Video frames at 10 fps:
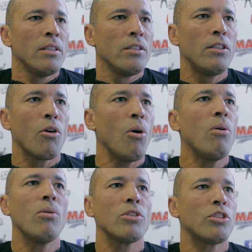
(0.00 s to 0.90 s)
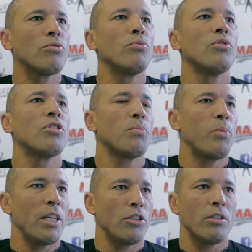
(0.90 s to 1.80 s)
The goal was to
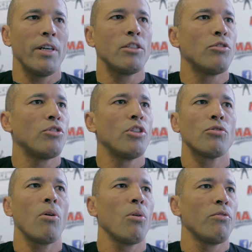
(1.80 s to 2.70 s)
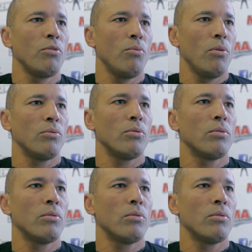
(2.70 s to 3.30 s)
spread Gracie Jiu-Jitsu all over the world.